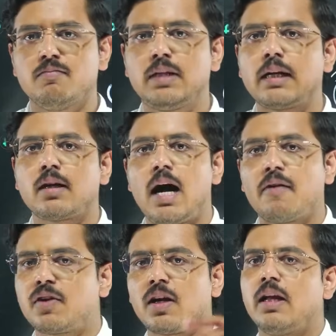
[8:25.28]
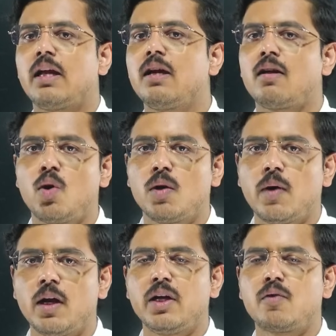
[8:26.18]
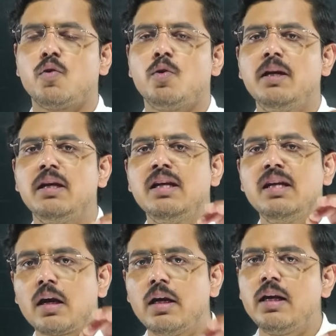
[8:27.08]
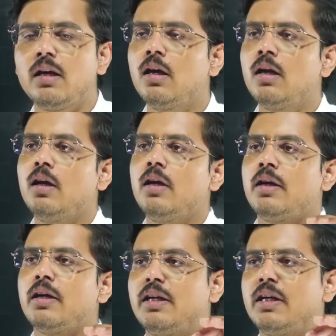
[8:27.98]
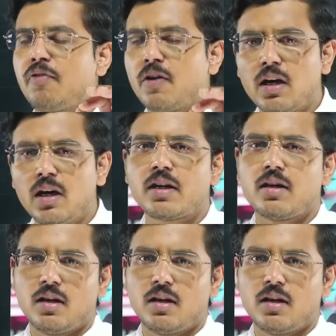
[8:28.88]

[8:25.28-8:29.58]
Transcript: that after clearing round one, it would be nearly difficult,